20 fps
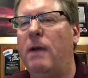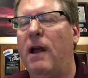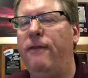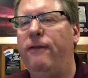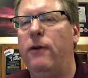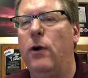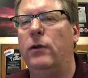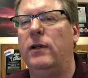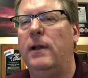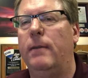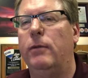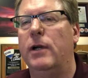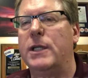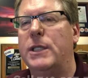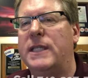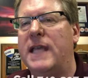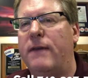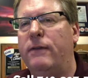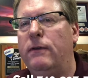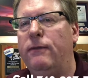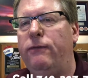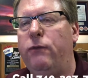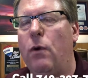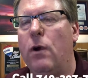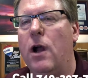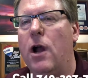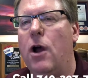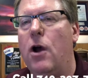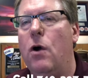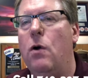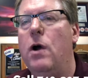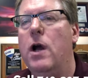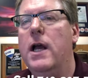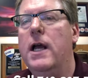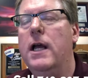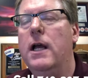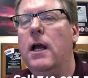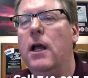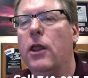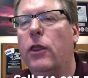my phone number is
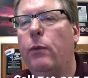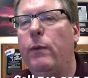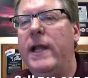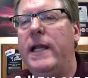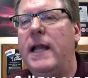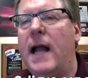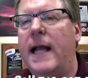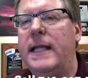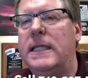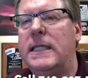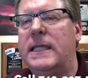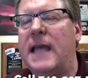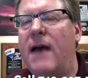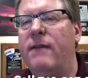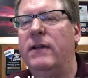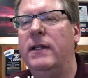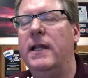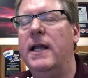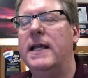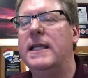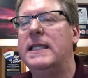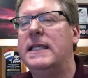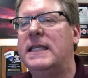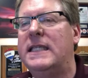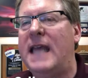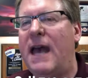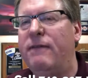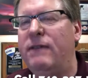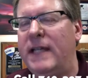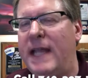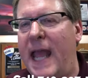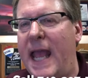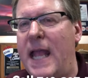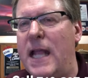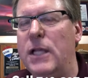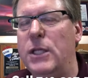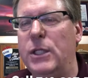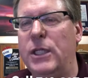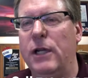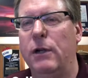
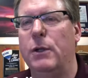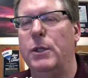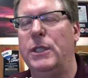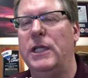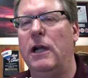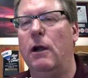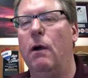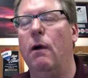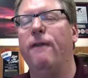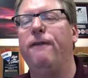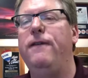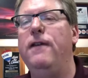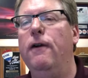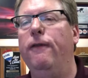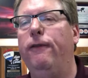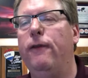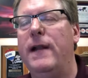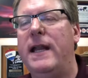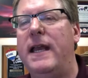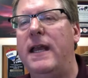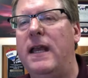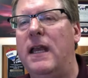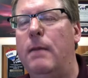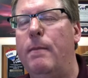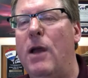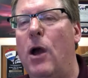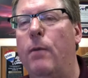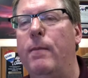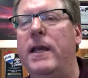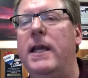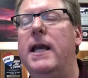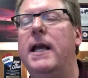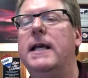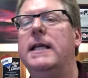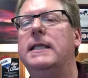740-397-7800, or feel free to email me,